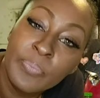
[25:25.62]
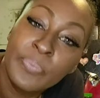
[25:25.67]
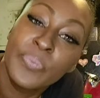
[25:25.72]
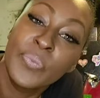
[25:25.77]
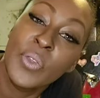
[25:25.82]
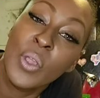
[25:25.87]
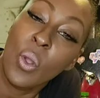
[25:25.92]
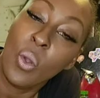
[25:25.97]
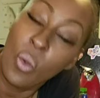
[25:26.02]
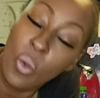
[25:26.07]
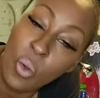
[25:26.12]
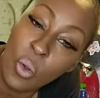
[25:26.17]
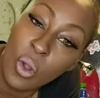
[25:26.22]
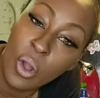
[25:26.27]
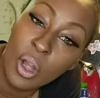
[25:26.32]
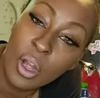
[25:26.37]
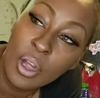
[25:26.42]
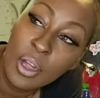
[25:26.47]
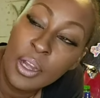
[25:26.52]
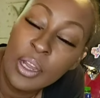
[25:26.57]
or
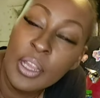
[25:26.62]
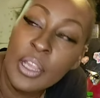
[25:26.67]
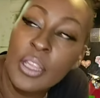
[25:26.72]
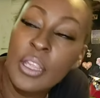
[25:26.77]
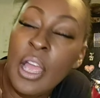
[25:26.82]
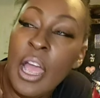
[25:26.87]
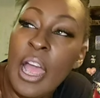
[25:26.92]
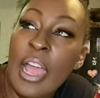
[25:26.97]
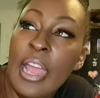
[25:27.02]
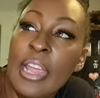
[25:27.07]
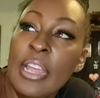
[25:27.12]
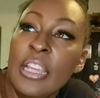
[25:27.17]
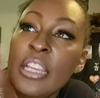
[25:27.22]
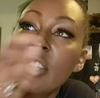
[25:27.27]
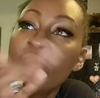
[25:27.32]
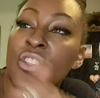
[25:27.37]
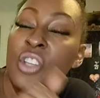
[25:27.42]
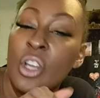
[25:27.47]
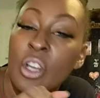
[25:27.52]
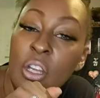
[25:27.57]
I could
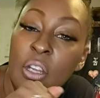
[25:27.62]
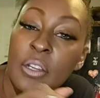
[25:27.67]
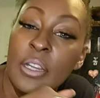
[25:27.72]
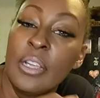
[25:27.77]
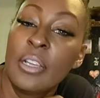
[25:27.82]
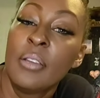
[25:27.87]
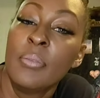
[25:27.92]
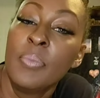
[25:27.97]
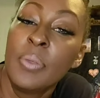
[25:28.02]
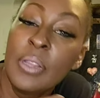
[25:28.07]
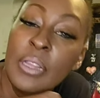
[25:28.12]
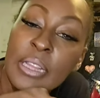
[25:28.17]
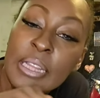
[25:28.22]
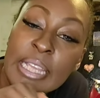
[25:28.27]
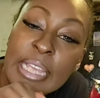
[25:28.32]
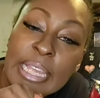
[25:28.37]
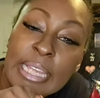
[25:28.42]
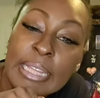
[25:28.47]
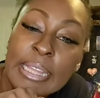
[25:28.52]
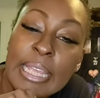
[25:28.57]
turn and
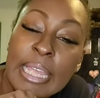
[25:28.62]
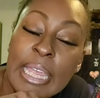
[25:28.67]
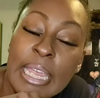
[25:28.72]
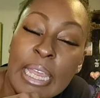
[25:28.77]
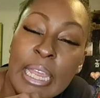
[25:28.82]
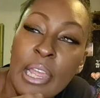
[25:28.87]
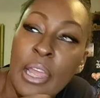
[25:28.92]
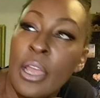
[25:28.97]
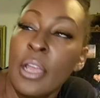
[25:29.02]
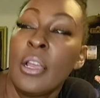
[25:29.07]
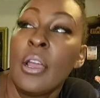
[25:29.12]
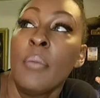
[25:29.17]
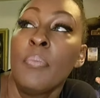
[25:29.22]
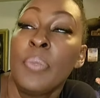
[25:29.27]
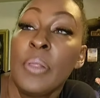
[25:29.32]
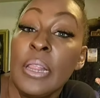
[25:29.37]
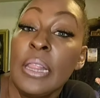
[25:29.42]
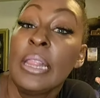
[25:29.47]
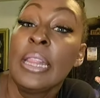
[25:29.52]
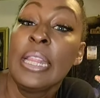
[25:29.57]
completely,
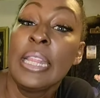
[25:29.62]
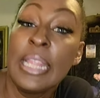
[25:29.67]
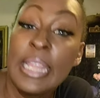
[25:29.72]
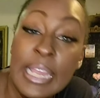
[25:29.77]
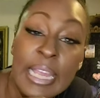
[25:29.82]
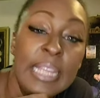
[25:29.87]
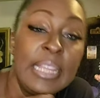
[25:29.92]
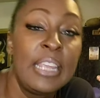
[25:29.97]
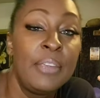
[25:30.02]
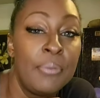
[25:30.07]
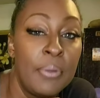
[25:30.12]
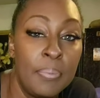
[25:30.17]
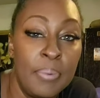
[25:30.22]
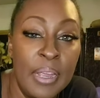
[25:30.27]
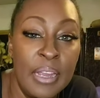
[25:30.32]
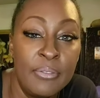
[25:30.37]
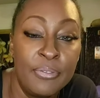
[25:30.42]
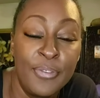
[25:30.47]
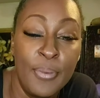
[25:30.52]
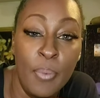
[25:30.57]
completely repent
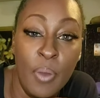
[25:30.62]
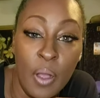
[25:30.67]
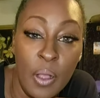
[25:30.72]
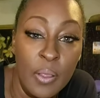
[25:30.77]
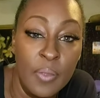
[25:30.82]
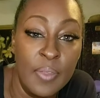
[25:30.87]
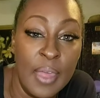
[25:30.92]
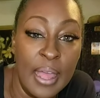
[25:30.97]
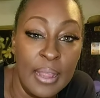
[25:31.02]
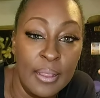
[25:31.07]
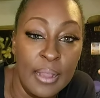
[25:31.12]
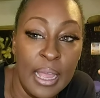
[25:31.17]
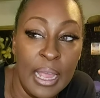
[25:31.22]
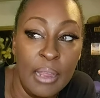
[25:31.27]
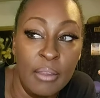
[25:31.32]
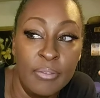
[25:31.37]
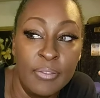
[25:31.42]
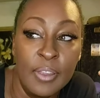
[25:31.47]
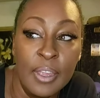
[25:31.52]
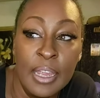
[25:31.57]
from all that life
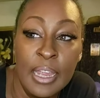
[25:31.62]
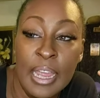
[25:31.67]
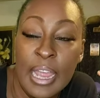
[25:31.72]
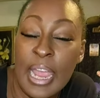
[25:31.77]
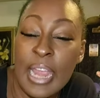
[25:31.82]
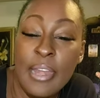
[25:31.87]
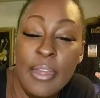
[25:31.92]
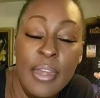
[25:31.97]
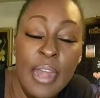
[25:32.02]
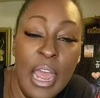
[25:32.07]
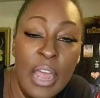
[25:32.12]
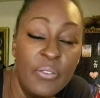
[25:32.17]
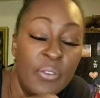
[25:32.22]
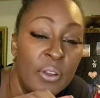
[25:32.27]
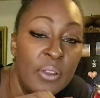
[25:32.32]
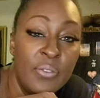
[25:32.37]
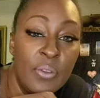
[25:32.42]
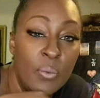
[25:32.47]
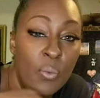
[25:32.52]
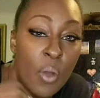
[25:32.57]
and never even
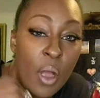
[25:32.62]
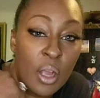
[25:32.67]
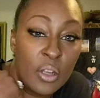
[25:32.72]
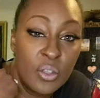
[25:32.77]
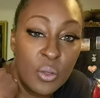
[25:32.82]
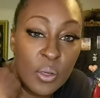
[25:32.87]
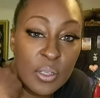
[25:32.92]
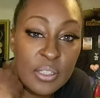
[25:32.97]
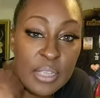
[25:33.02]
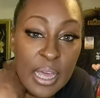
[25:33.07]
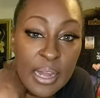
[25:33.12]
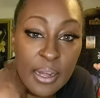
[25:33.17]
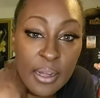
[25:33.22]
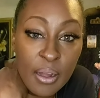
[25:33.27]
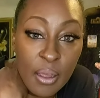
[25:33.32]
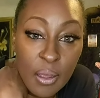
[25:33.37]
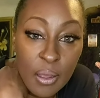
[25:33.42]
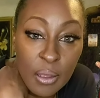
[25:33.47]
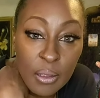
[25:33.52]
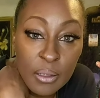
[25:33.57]
walk towards that at
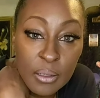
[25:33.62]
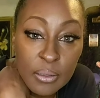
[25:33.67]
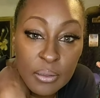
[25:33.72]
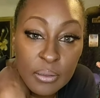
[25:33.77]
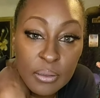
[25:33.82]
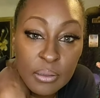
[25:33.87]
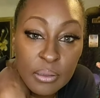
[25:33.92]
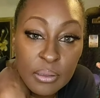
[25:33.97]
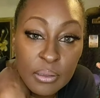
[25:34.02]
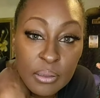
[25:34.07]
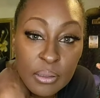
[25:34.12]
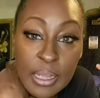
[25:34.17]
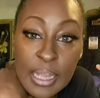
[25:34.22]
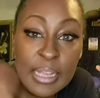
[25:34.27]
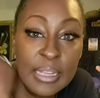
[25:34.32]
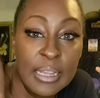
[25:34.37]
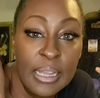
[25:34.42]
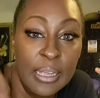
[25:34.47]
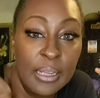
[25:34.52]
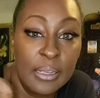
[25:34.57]
all. Like
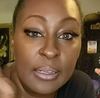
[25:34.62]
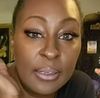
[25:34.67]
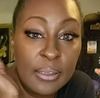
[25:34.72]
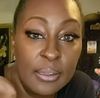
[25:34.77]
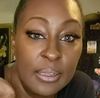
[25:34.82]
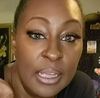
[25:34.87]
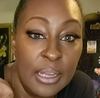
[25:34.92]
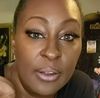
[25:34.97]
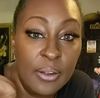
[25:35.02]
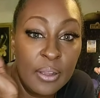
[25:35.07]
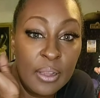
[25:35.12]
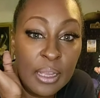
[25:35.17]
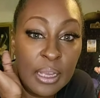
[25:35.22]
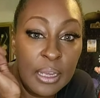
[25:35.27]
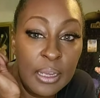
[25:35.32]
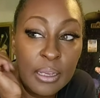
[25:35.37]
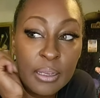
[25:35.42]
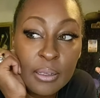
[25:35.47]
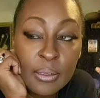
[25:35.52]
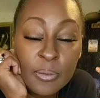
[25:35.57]
literally, literally.
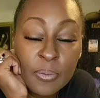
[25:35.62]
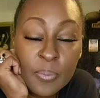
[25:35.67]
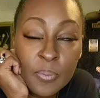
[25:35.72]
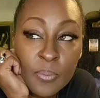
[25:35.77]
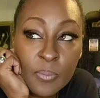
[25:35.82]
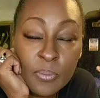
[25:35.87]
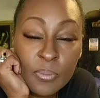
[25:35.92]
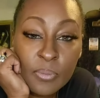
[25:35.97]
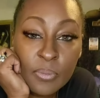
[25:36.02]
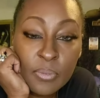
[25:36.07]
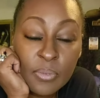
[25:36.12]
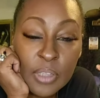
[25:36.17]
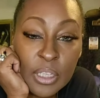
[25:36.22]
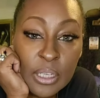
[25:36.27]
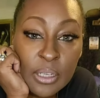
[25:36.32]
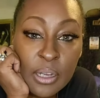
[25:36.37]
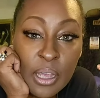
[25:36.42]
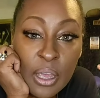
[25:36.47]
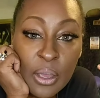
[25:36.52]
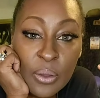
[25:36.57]
You
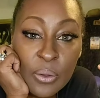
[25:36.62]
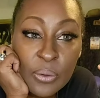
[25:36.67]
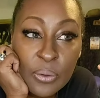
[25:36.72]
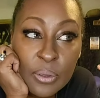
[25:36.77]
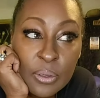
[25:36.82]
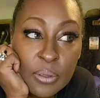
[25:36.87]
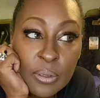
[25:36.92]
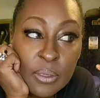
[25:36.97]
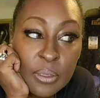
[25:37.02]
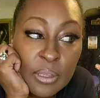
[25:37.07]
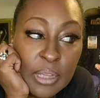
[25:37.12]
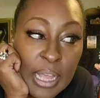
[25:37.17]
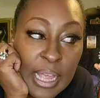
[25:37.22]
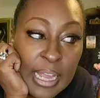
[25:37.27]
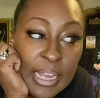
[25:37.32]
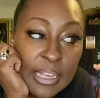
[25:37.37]
know? Like